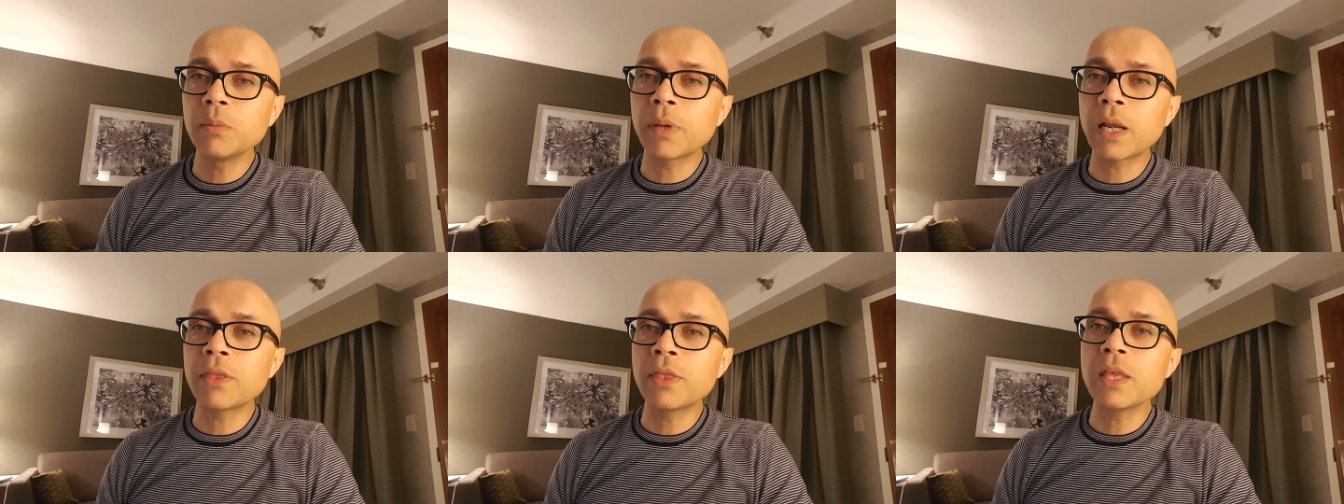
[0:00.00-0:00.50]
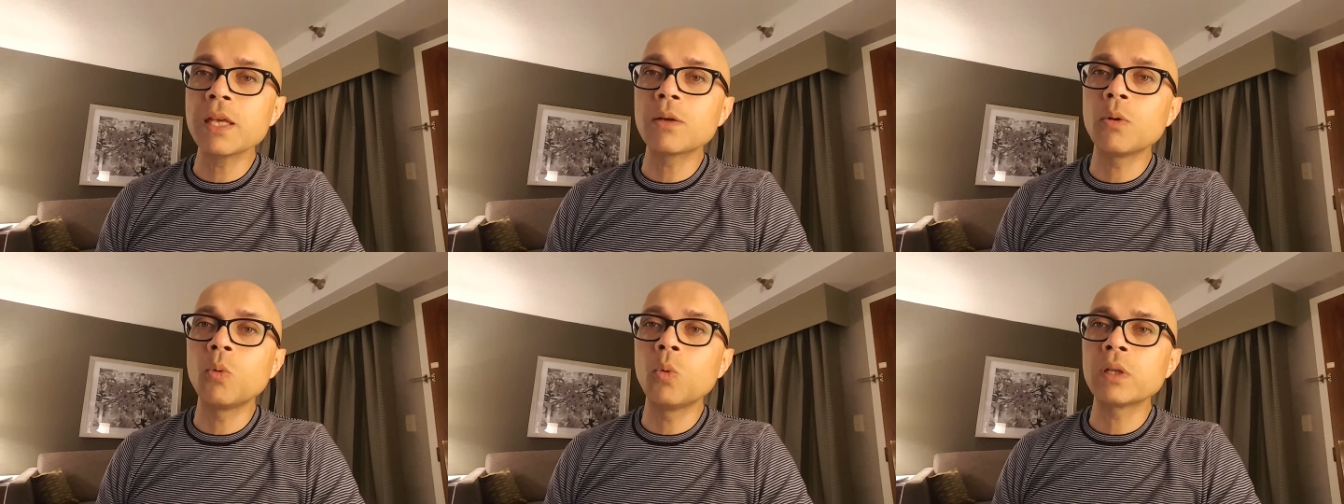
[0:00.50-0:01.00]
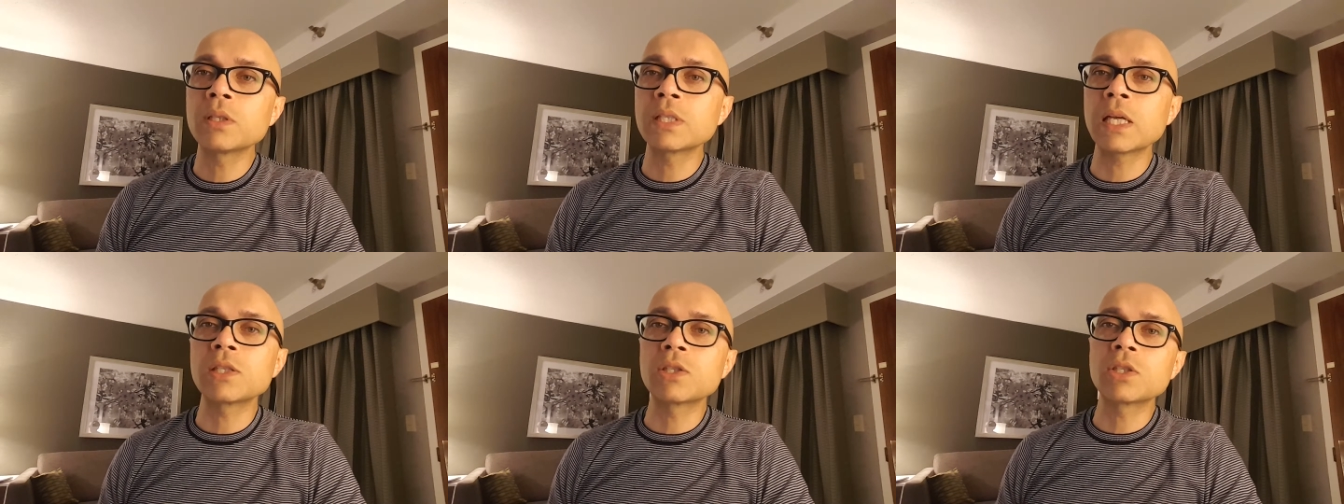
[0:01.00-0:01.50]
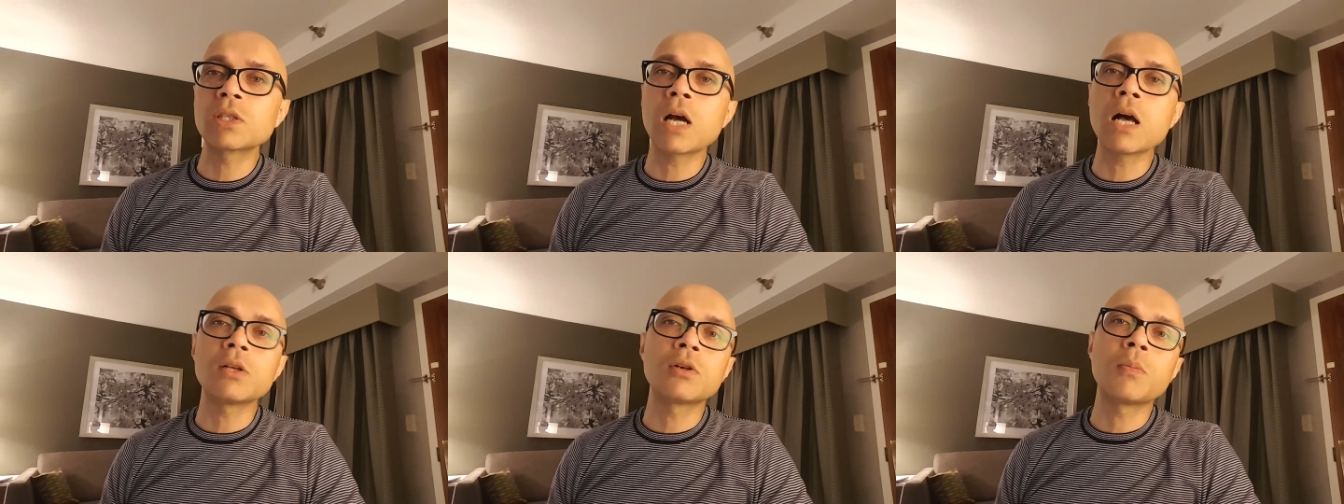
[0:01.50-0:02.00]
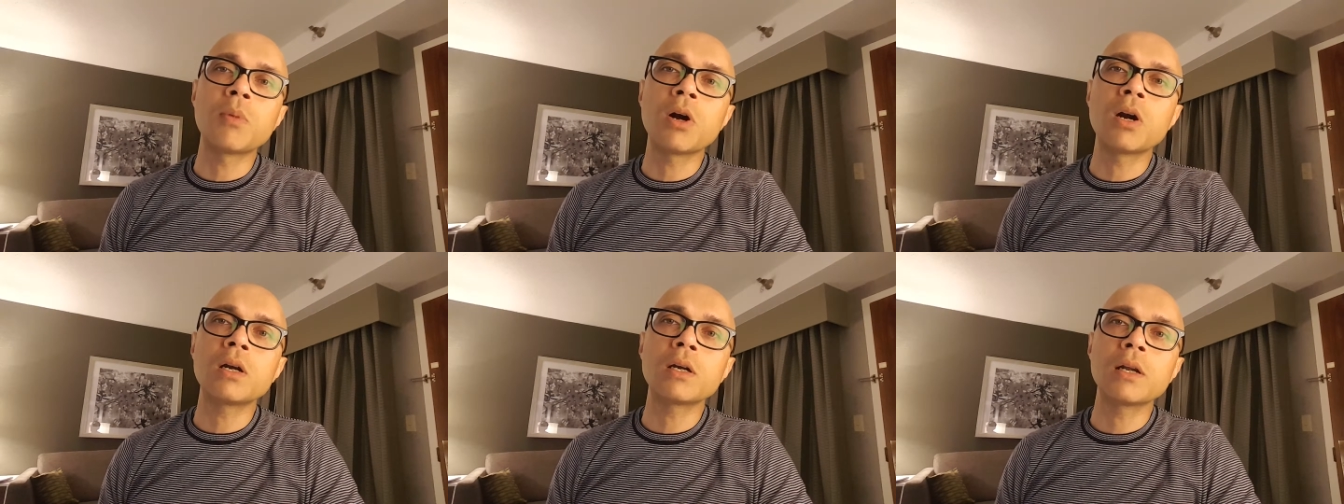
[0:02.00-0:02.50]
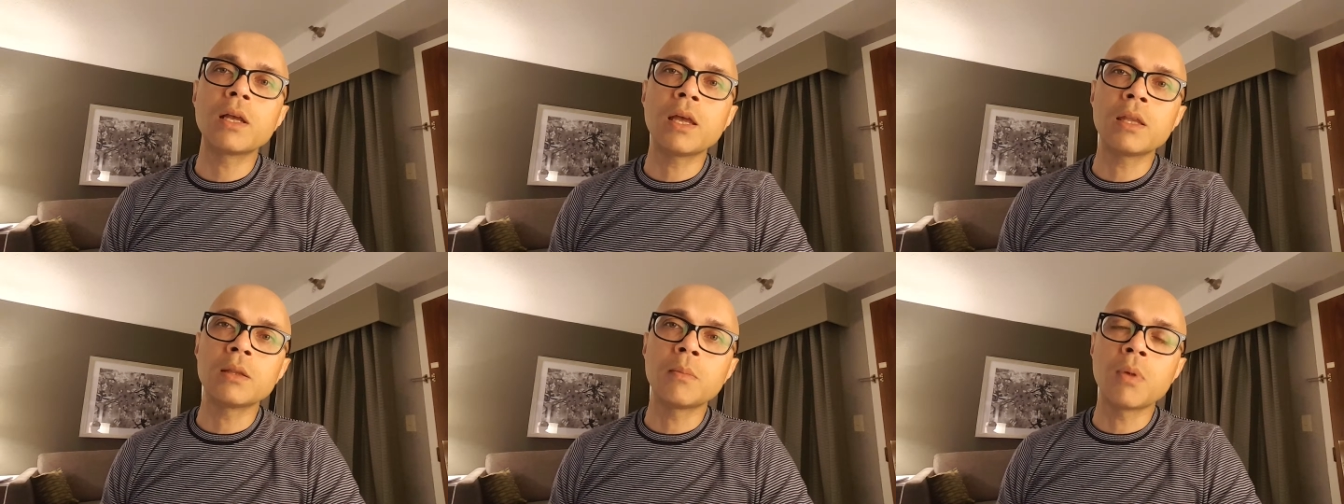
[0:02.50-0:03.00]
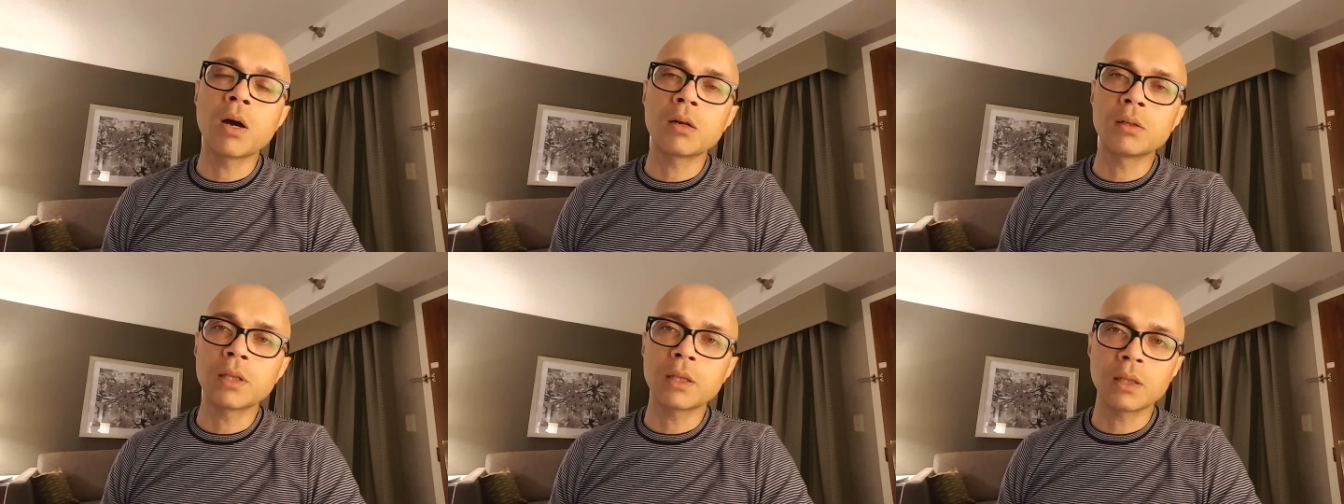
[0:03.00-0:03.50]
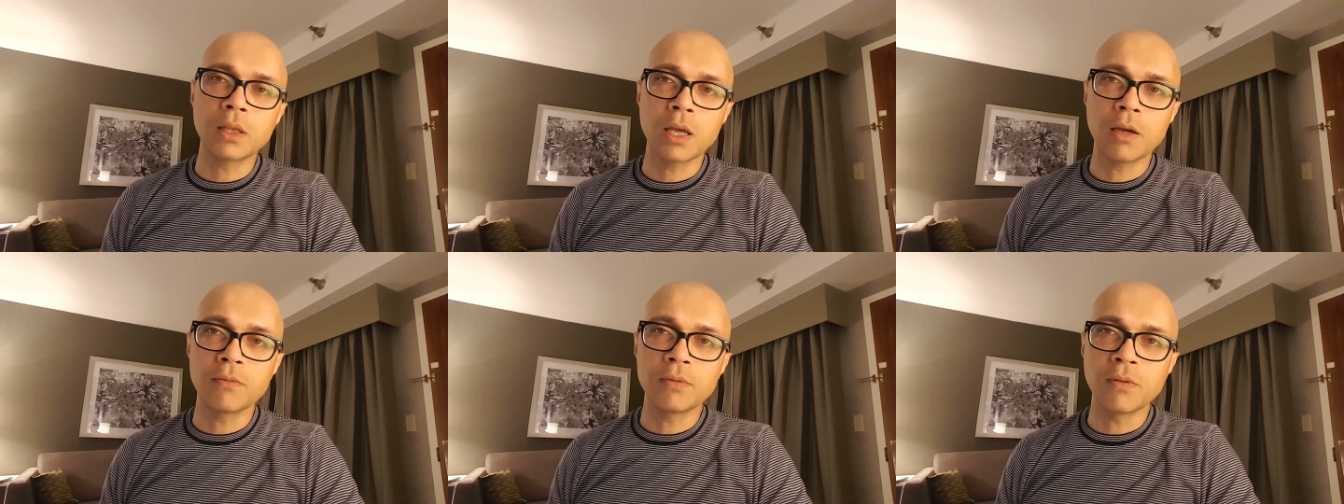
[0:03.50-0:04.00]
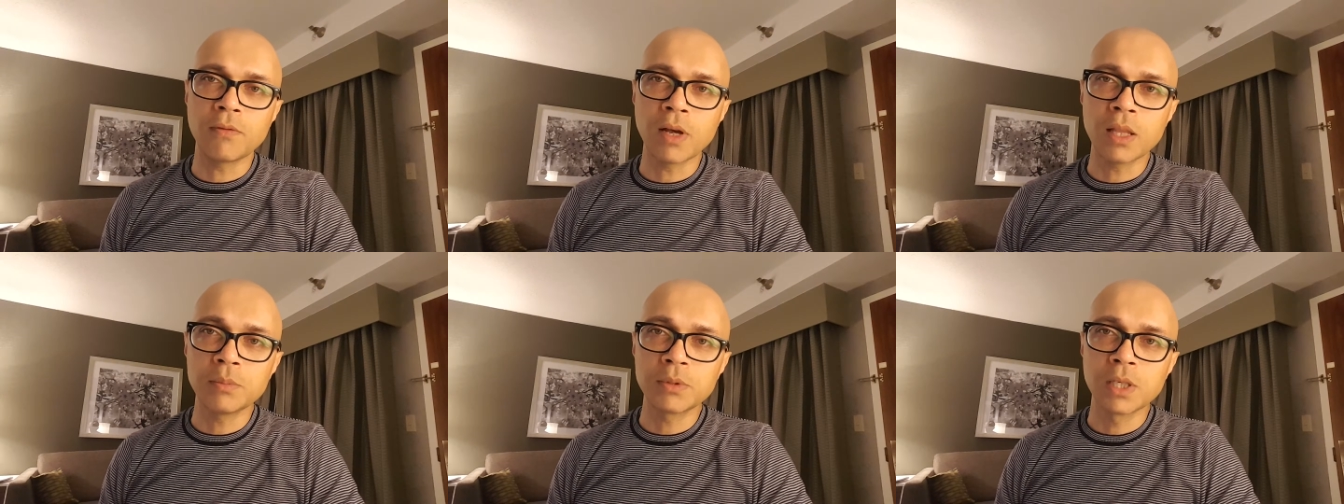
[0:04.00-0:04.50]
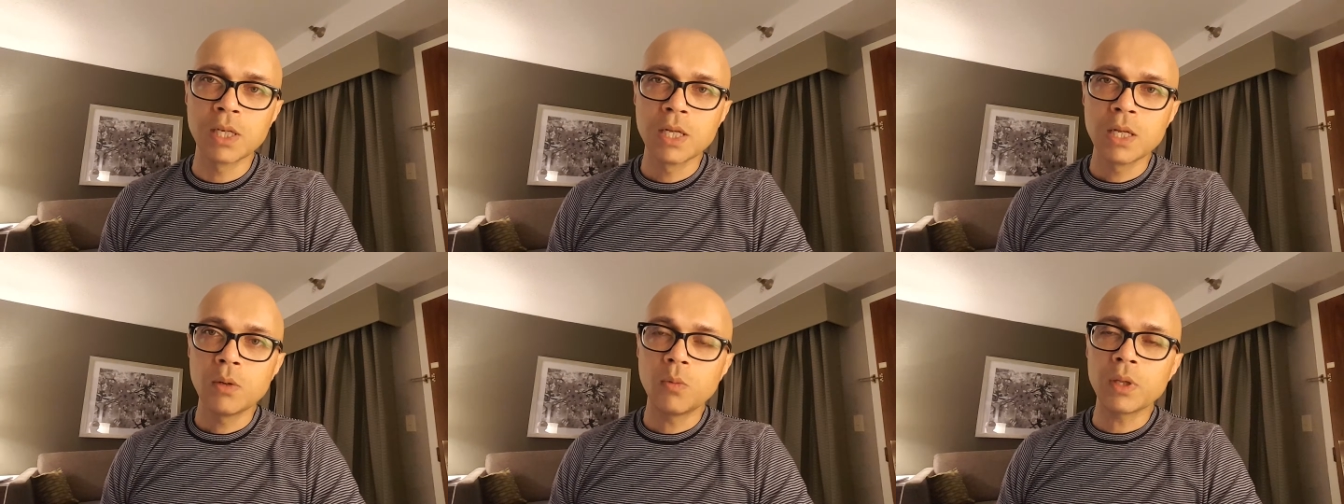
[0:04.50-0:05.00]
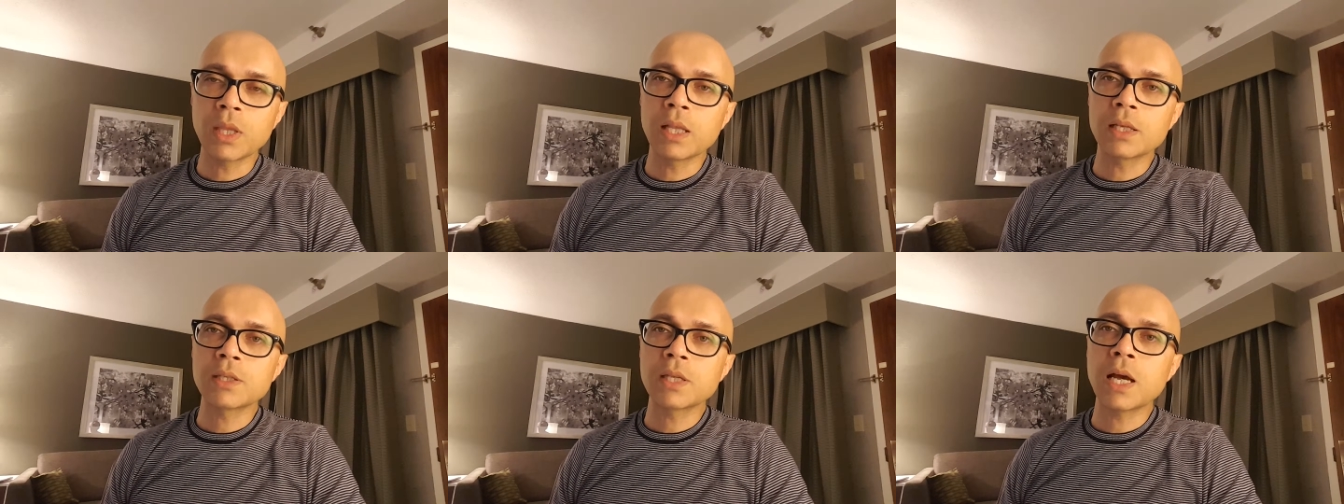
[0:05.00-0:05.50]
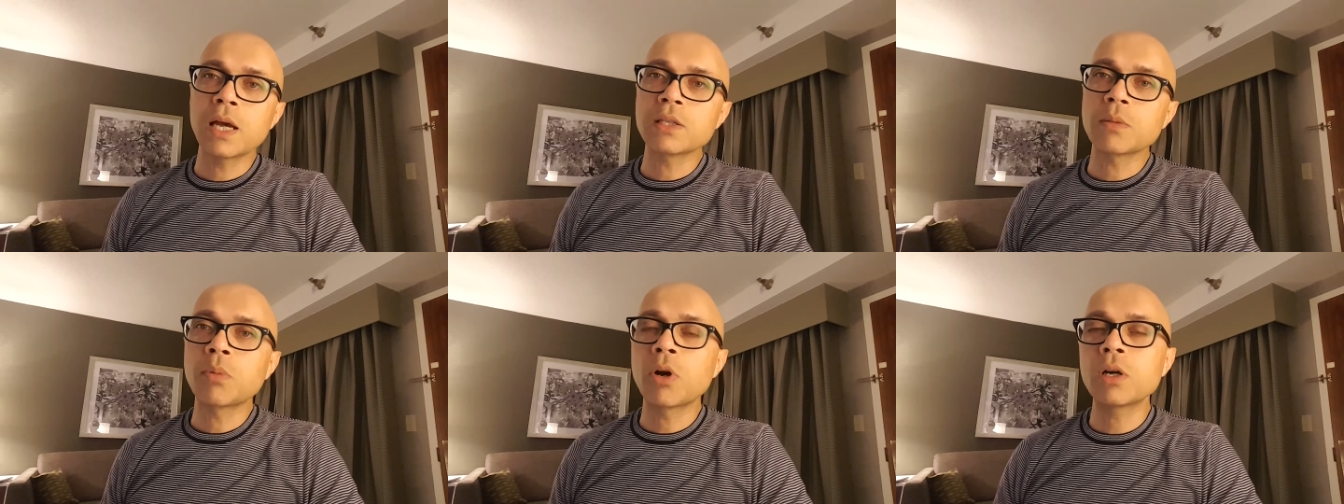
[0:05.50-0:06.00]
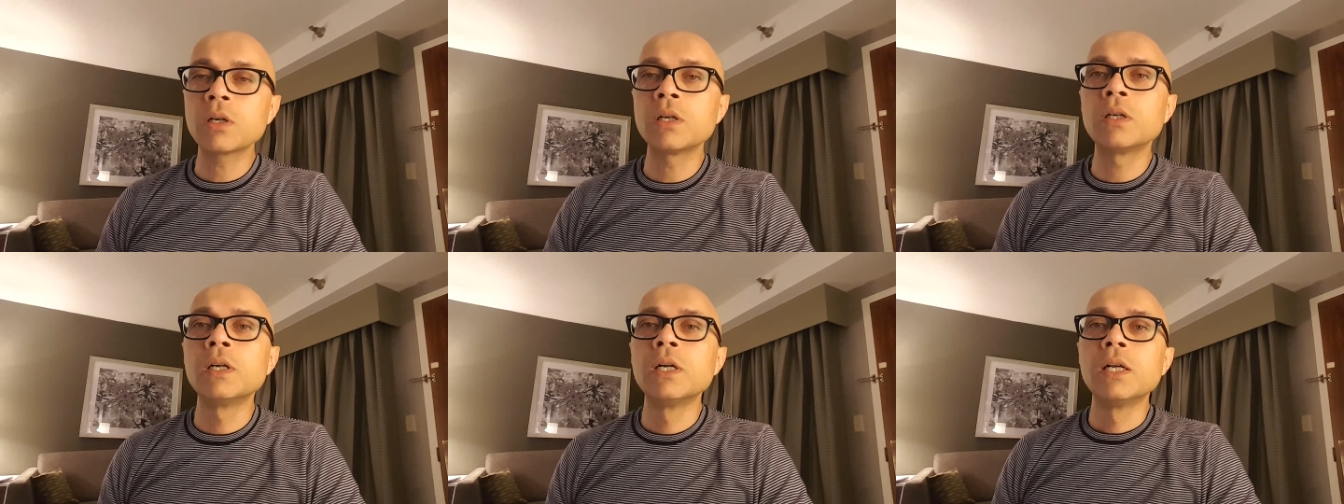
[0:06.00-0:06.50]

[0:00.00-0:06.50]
but I think what sets Scholar apart and the model that they have developed with LSI as a partner